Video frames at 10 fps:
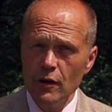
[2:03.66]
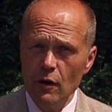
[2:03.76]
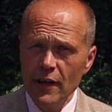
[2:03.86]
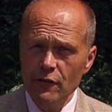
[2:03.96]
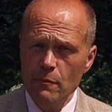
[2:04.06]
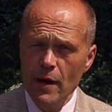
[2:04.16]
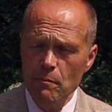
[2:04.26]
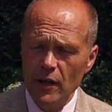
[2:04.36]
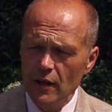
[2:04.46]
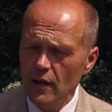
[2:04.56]
you know, let's
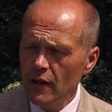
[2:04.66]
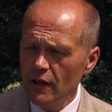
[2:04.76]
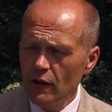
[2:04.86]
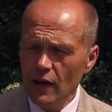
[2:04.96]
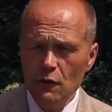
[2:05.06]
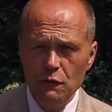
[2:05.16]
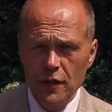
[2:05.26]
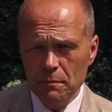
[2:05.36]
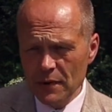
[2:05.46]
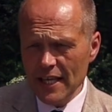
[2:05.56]
remember, your
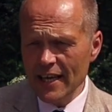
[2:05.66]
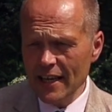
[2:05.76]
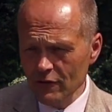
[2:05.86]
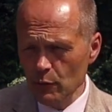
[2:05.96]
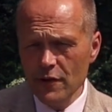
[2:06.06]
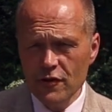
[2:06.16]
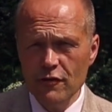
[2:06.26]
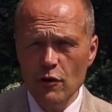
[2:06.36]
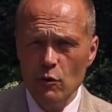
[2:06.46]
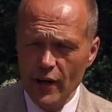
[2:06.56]
outfit begins with the
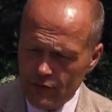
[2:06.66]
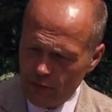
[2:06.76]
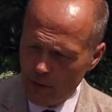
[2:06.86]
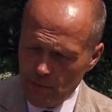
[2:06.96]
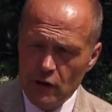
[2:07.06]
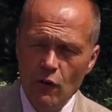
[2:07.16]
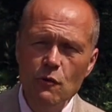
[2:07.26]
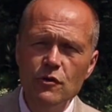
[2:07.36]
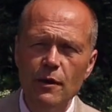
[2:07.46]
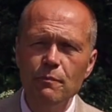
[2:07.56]
shoe. It's from the
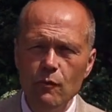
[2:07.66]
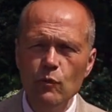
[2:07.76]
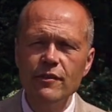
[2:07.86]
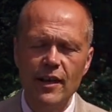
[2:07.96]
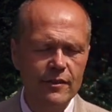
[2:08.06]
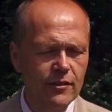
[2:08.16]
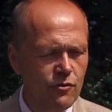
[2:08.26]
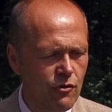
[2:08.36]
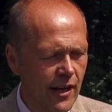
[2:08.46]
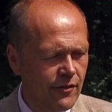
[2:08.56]
ground up that we tend to
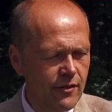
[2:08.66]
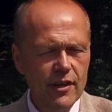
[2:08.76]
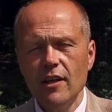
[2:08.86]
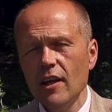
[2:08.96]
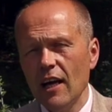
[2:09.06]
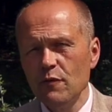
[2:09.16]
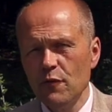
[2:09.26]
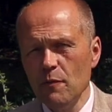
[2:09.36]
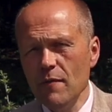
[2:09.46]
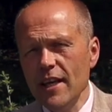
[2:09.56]
dress. And
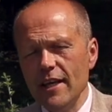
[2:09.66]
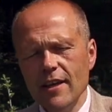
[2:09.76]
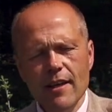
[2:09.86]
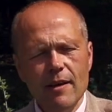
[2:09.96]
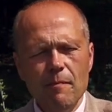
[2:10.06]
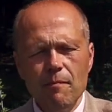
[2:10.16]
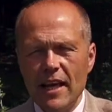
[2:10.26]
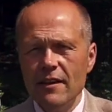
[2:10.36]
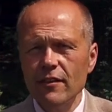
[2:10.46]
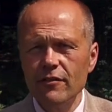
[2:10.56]
for me,
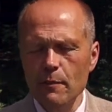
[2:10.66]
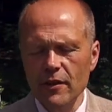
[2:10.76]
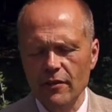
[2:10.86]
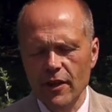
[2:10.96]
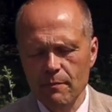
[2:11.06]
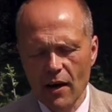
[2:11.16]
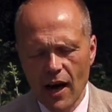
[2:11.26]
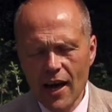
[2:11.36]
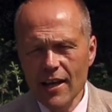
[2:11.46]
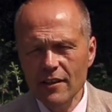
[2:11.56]
in the summertime,
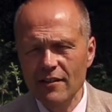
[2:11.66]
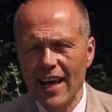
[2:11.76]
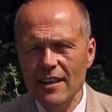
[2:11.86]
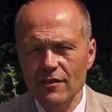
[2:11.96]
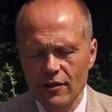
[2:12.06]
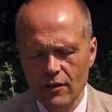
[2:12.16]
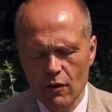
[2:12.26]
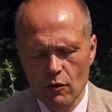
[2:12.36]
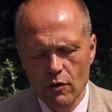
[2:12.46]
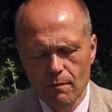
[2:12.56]
I tend to
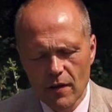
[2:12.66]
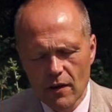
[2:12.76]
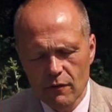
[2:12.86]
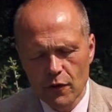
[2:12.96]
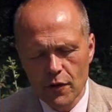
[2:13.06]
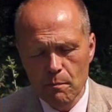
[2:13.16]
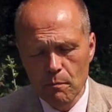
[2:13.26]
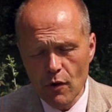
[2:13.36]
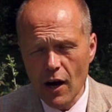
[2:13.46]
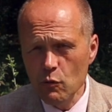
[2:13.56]
go for the
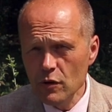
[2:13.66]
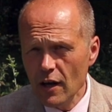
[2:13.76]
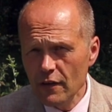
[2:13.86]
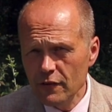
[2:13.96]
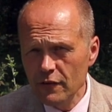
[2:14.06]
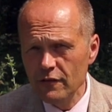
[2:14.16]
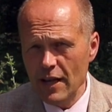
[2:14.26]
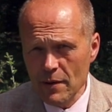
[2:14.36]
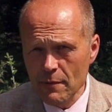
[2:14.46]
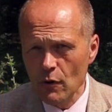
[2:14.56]
brown
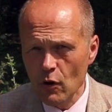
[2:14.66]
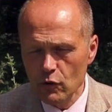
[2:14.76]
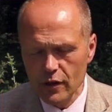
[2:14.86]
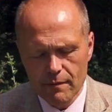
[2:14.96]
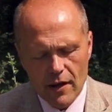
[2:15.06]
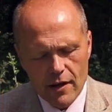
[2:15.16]
semi-brogue.